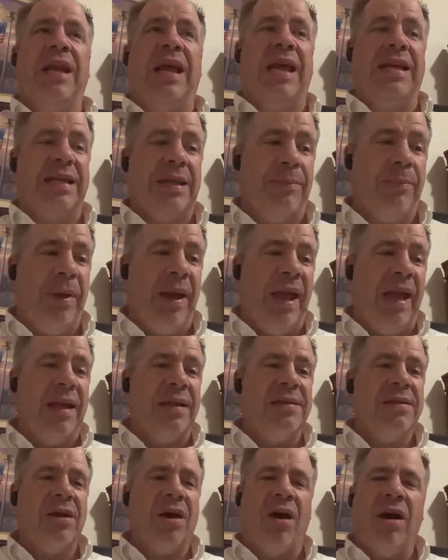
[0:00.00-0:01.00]
It
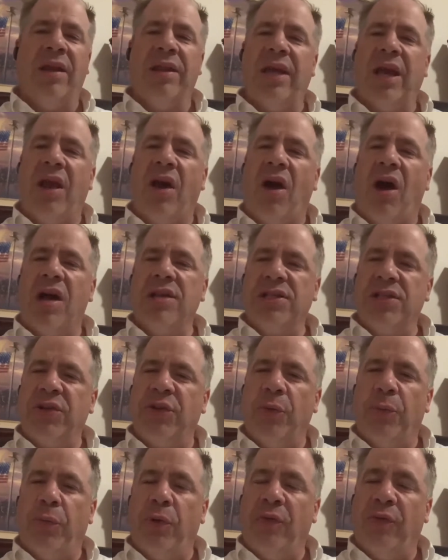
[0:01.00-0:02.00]
depends on the causes of
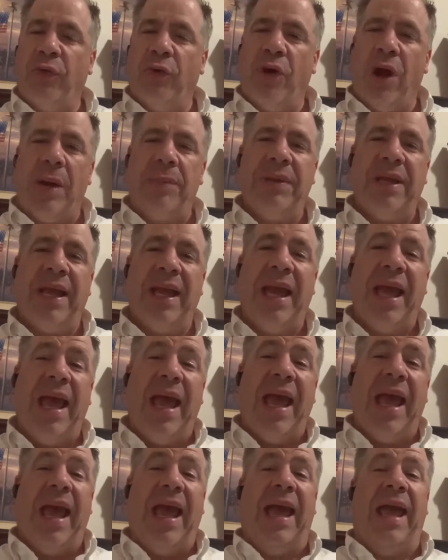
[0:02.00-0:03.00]
your peripheral neuropathy
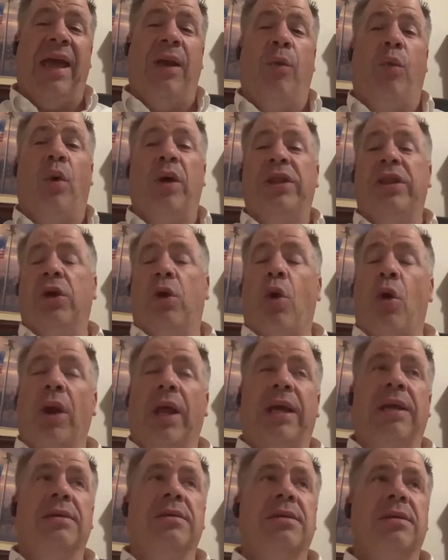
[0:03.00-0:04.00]
and what the goal
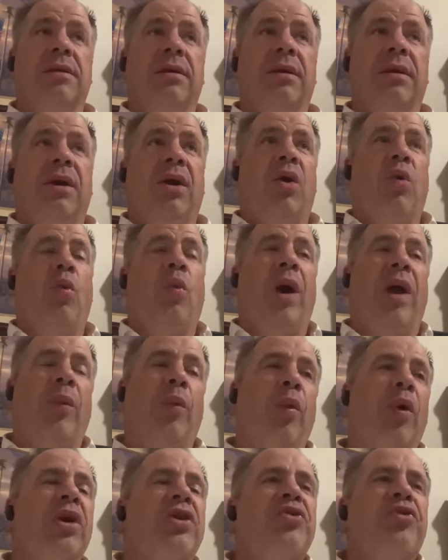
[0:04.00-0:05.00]
is. When
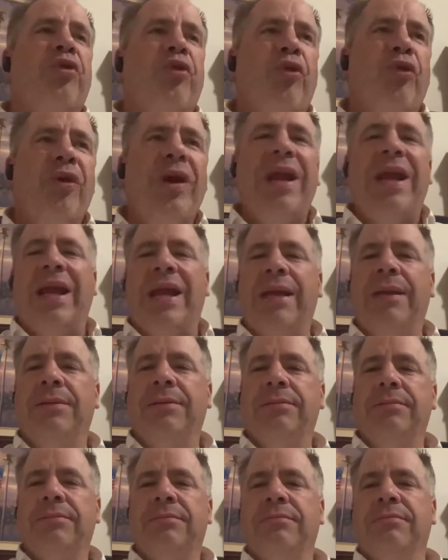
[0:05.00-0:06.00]
we're treating
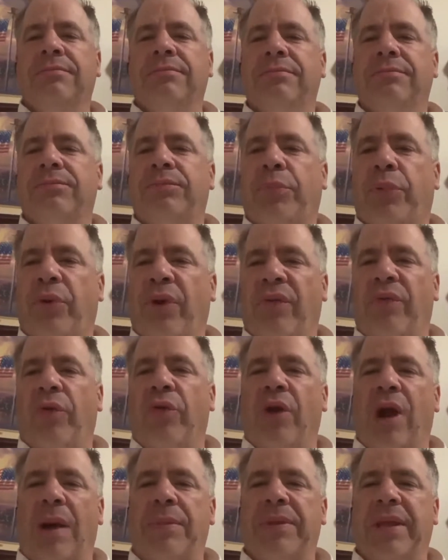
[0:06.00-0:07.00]
peripheral
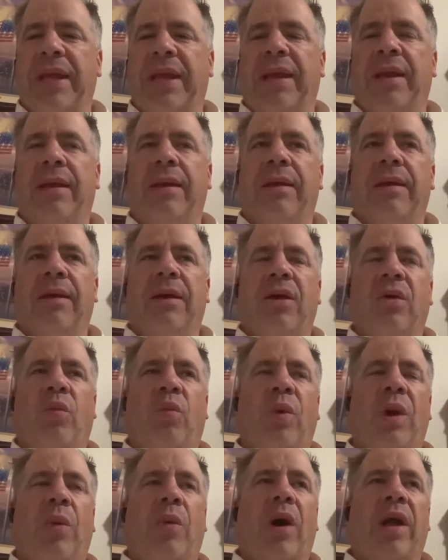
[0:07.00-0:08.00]
neuropathy,
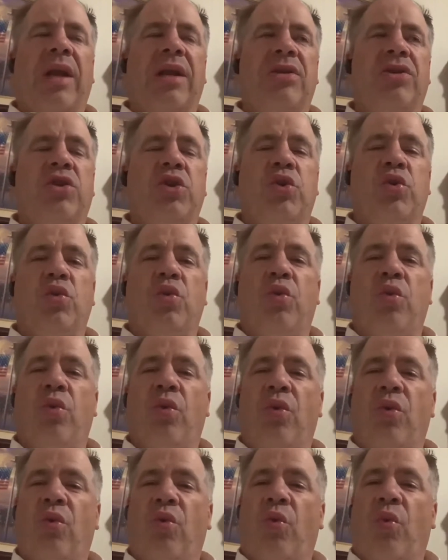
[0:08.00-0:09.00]
we want to do
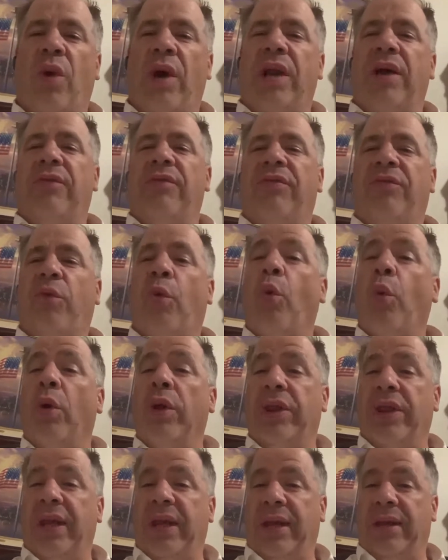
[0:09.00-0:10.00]
one of four
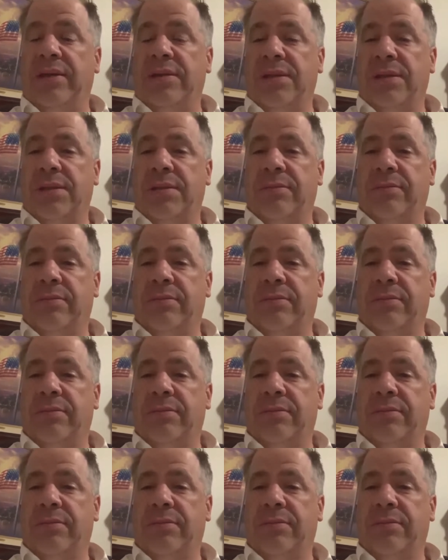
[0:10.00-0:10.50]
things.